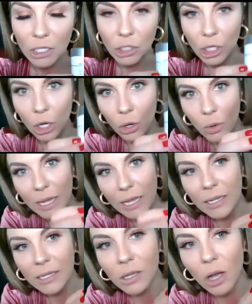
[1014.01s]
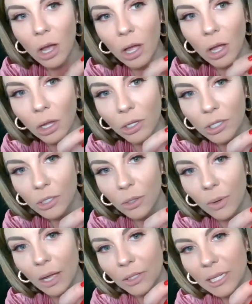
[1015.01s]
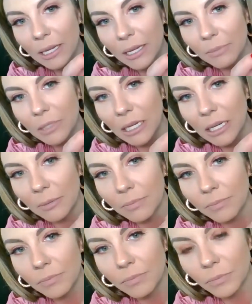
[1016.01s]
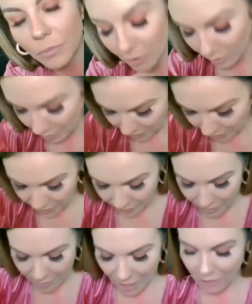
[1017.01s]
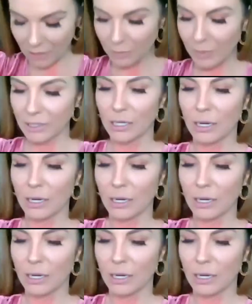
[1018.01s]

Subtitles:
So it is called, Elta MD. Let me see if the box picks it